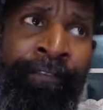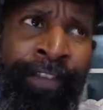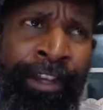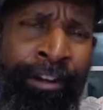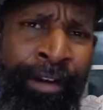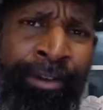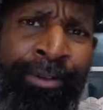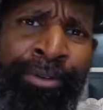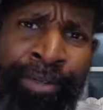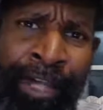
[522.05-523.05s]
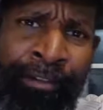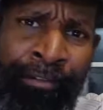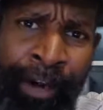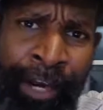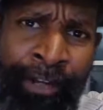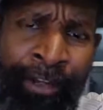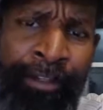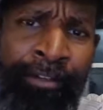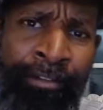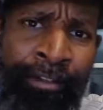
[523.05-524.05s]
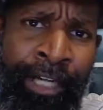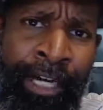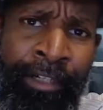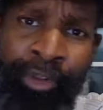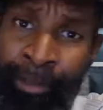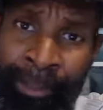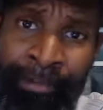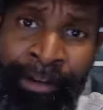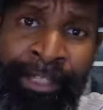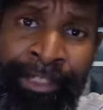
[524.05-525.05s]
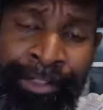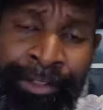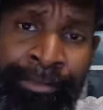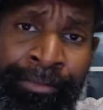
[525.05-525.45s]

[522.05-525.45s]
Figure out who that writer normally writes to,